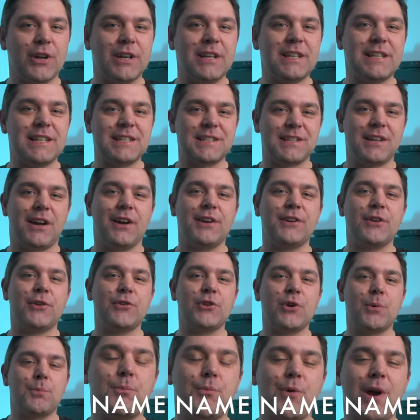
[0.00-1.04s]
going to decide
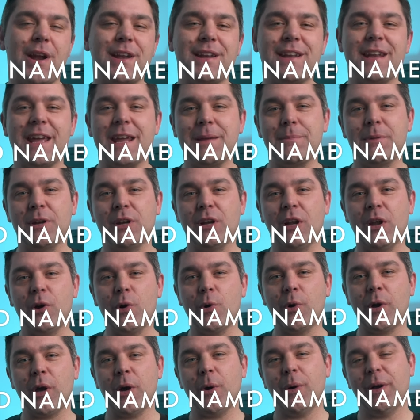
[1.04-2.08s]
on your brand name and
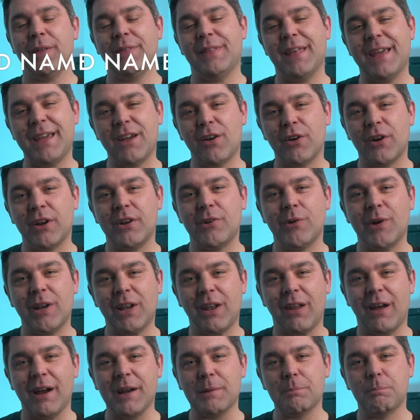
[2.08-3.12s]
logo, and they are going to
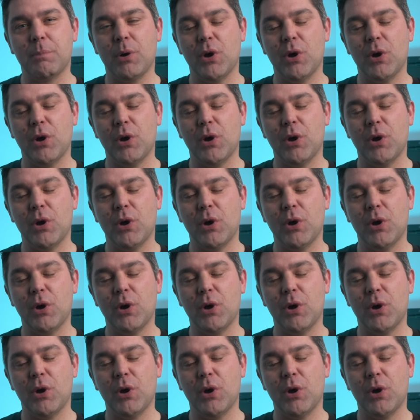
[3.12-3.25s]
align